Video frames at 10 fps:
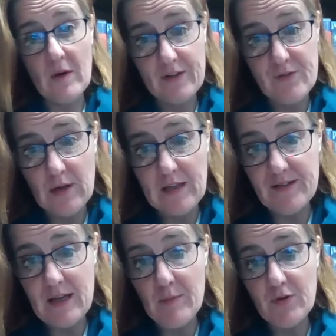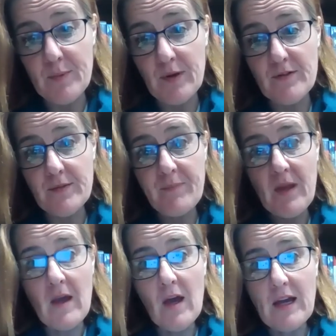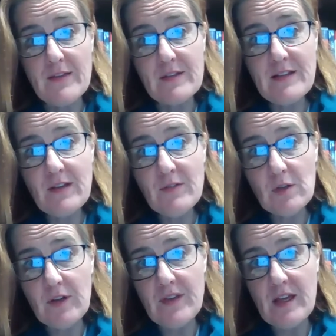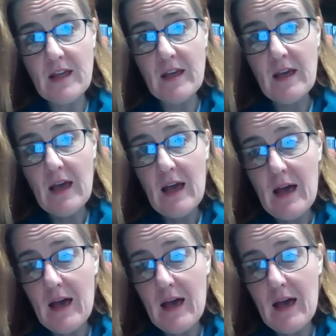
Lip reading: external exam response. Okay, so let's have a look at the